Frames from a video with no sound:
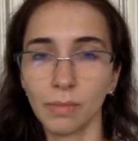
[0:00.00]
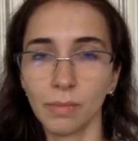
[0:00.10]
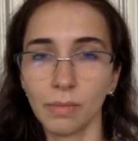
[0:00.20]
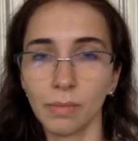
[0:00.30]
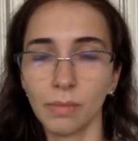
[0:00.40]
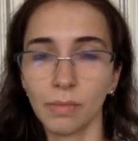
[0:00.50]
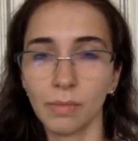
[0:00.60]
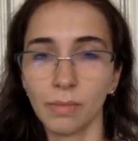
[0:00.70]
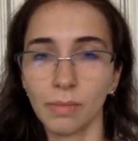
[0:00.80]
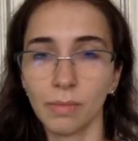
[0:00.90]

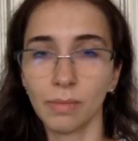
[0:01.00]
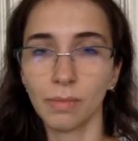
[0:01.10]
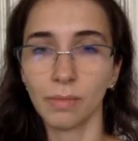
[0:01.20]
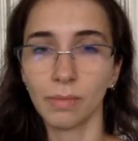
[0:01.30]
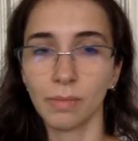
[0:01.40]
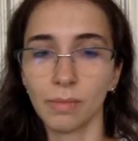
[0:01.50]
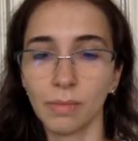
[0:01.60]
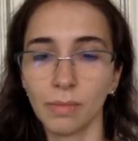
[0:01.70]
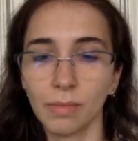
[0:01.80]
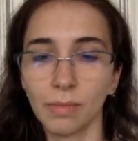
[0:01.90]

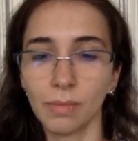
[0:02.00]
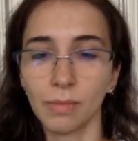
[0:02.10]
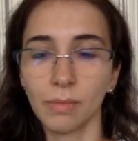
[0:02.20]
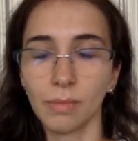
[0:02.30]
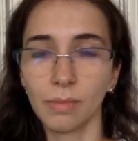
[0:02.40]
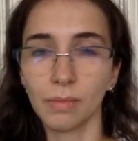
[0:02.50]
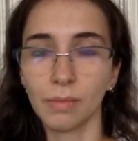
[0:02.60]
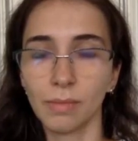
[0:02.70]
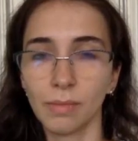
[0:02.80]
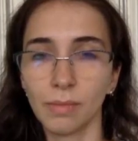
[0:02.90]

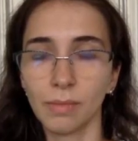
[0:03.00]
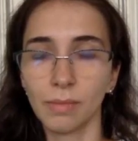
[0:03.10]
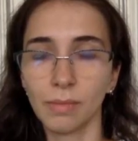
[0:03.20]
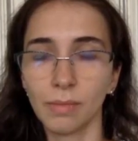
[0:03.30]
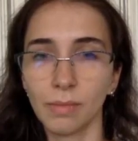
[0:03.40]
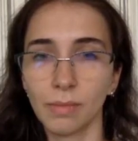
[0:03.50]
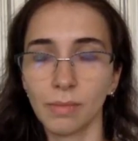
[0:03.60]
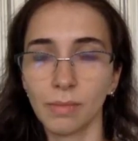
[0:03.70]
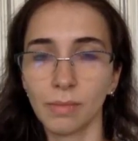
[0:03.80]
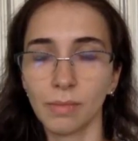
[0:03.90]

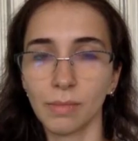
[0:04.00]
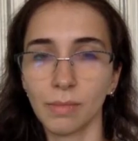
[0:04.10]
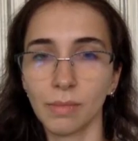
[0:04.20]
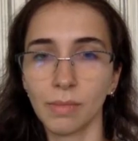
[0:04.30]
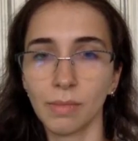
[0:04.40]
(not speaking)